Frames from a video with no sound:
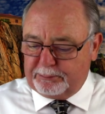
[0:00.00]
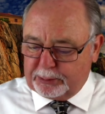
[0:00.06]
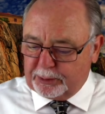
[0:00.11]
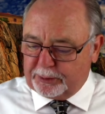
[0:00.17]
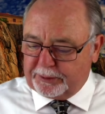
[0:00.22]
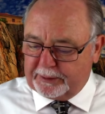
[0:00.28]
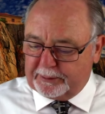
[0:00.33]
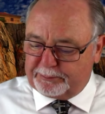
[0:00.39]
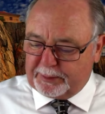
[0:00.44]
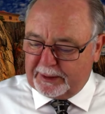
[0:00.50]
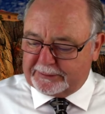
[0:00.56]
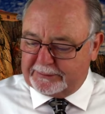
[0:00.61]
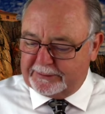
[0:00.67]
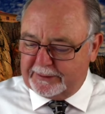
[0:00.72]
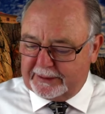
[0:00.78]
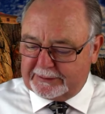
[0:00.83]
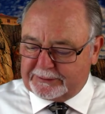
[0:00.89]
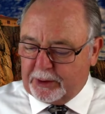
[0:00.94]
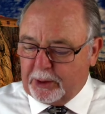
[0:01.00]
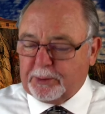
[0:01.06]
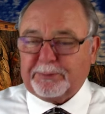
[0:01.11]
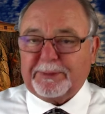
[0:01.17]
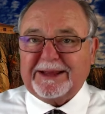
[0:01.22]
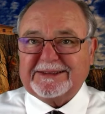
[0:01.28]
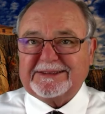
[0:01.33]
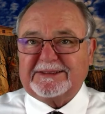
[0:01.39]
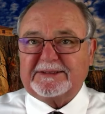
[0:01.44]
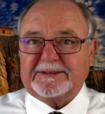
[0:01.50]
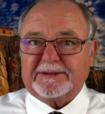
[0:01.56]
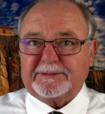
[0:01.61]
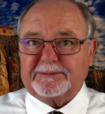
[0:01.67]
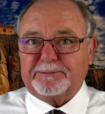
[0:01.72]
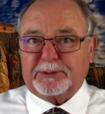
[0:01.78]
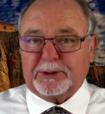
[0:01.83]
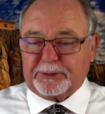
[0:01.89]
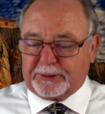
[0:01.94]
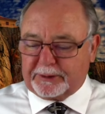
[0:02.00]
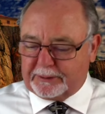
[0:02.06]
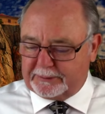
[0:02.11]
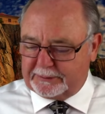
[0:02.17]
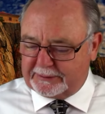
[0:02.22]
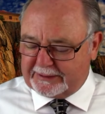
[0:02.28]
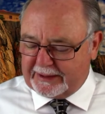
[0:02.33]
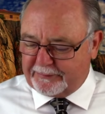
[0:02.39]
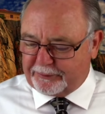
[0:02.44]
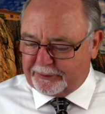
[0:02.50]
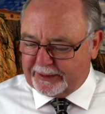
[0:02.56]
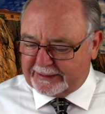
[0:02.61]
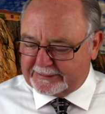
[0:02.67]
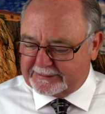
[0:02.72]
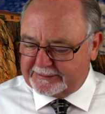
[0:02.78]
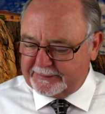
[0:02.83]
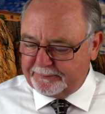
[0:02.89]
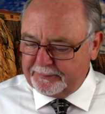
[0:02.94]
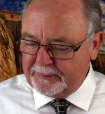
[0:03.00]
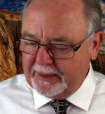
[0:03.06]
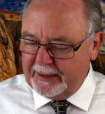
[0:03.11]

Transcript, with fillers: plural, atonements, plural, coverings.